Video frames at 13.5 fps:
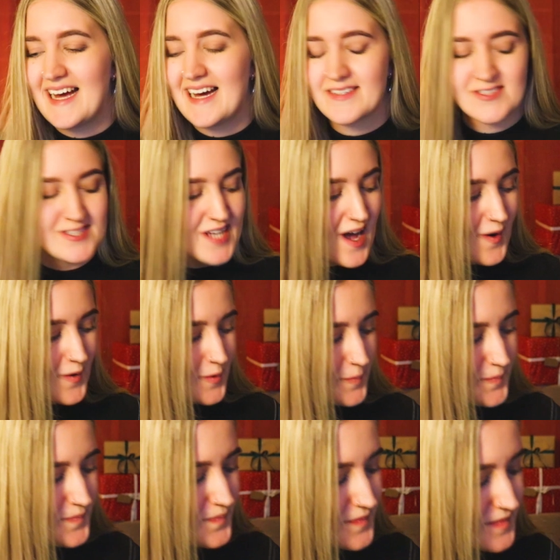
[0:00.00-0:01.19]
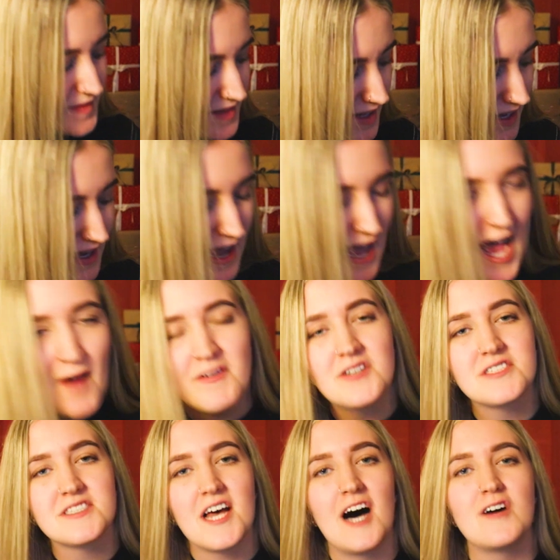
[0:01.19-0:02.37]
And so, have
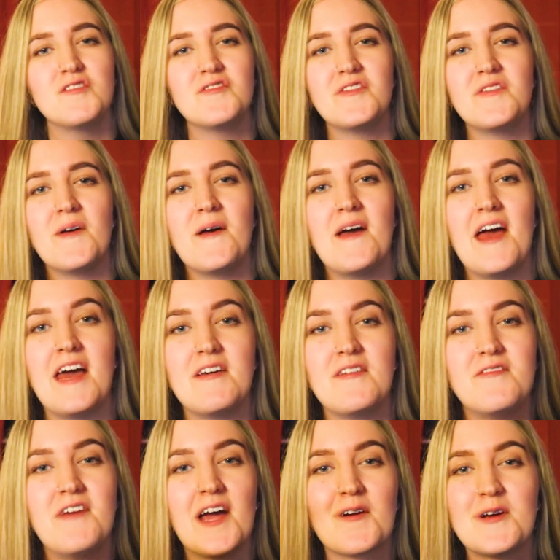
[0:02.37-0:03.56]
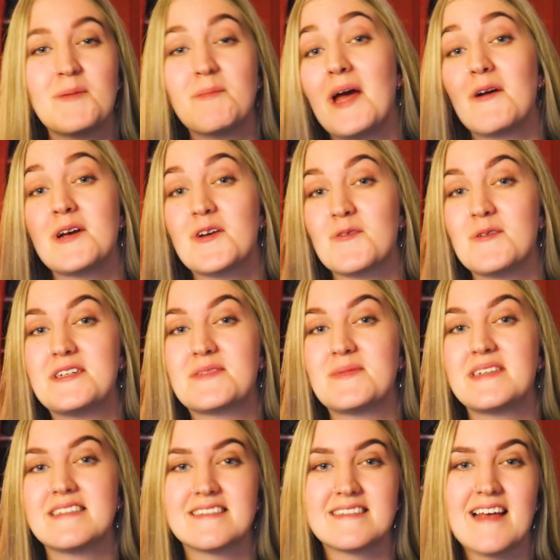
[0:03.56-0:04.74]
yourself a very Merry
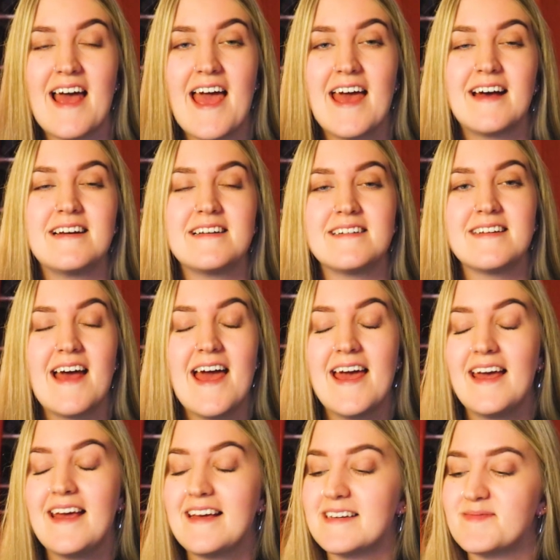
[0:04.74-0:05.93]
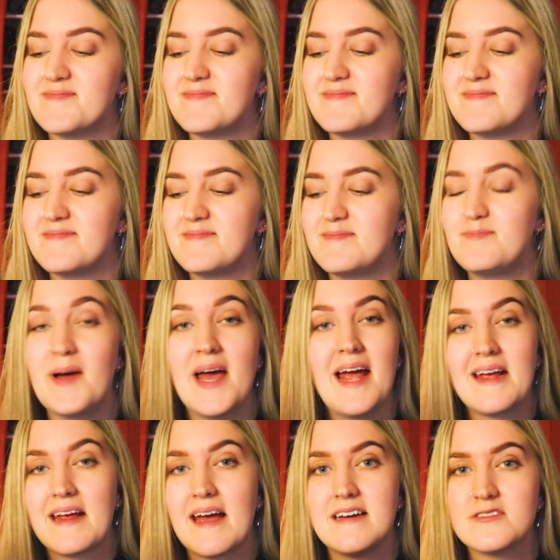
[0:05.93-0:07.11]
Christmas and a
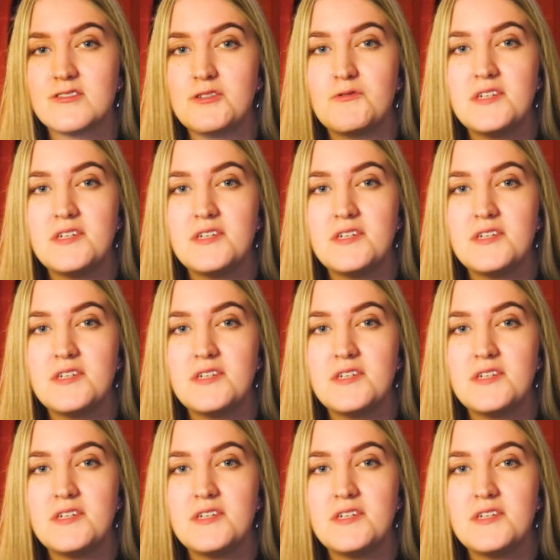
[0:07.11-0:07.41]
banging ass New